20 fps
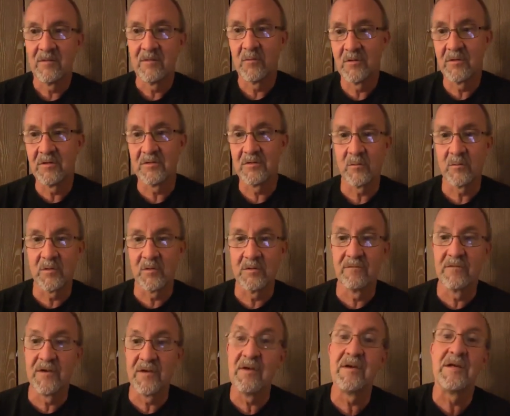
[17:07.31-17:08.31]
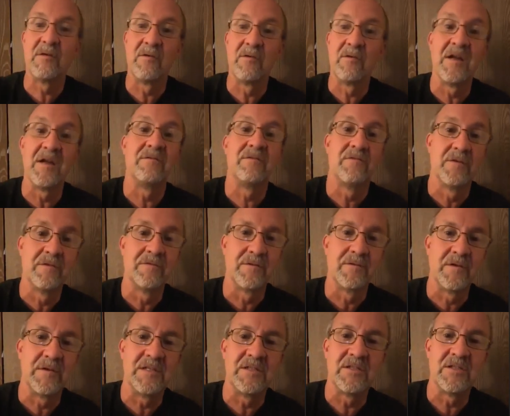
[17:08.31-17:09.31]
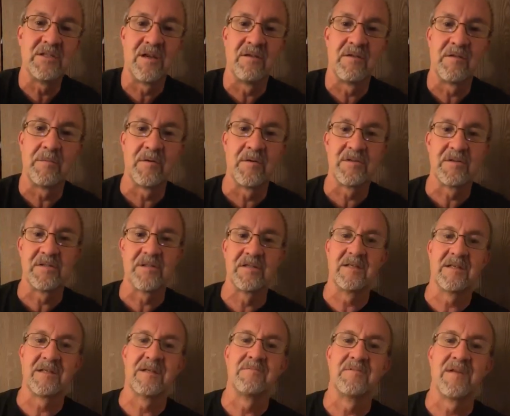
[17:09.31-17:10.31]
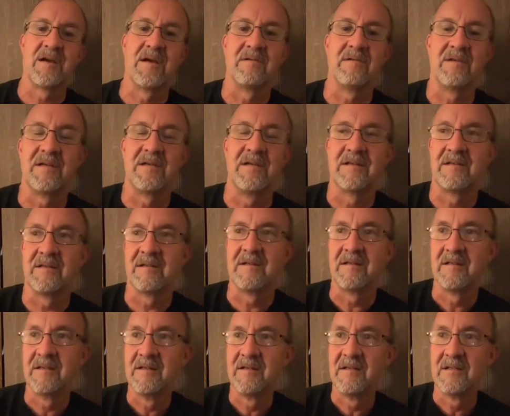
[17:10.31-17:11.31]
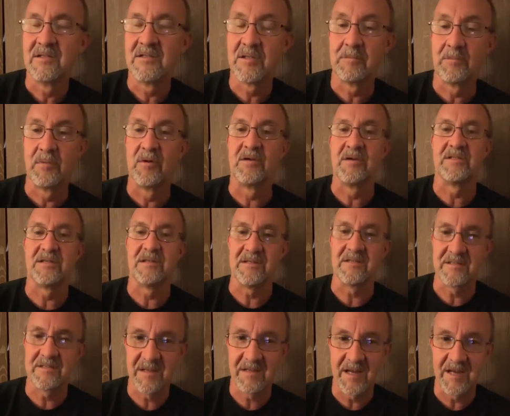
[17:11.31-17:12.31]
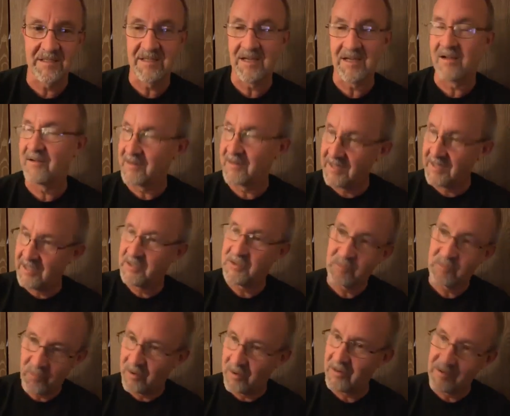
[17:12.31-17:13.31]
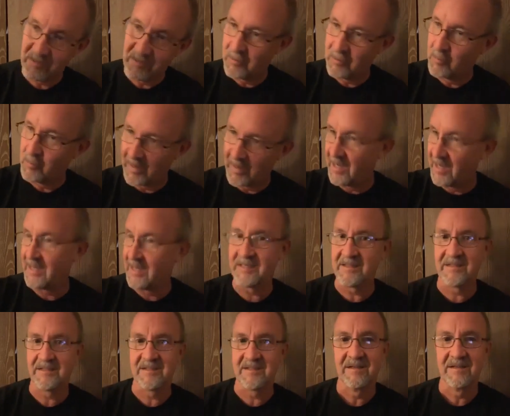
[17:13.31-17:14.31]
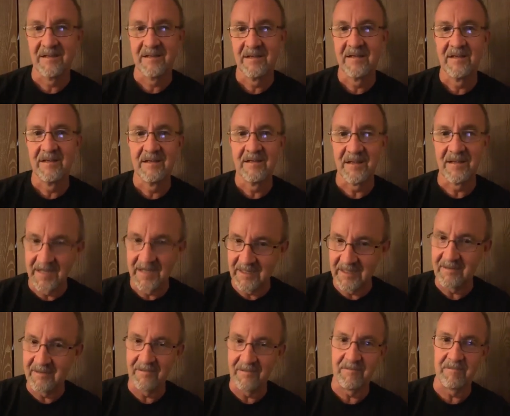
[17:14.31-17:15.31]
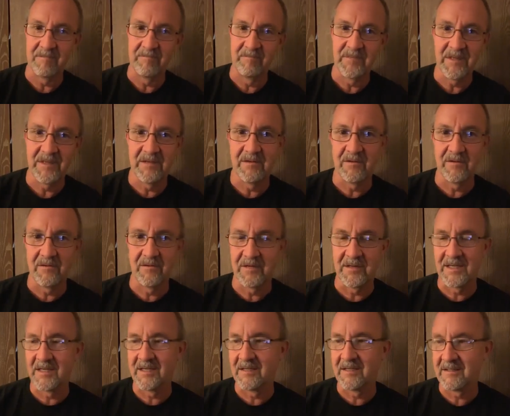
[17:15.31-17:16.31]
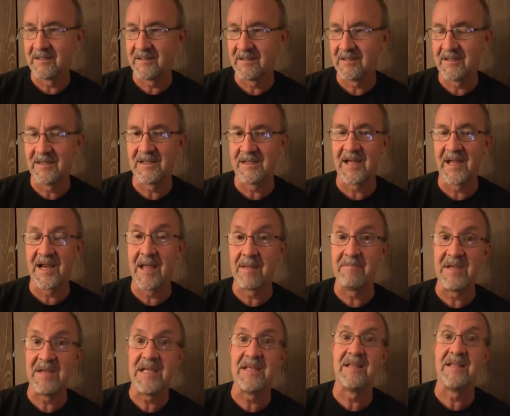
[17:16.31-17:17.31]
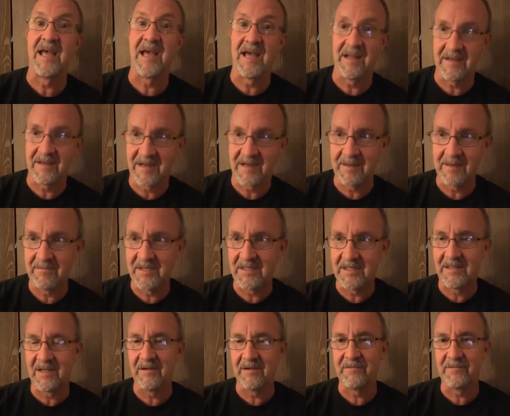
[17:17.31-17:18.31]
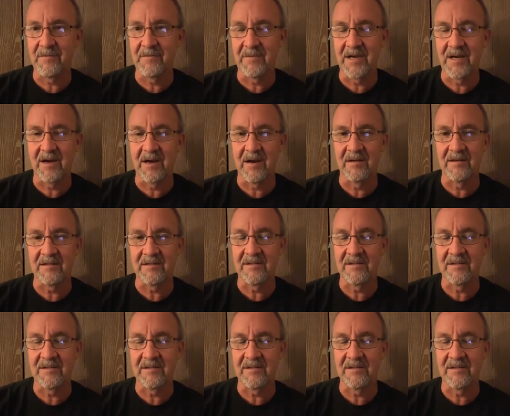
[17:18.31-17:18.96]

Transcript: We're very grateful for each and every person that comes out and supports us. I tell each one who pays, thank you, and I mean that. I mean that from my heart.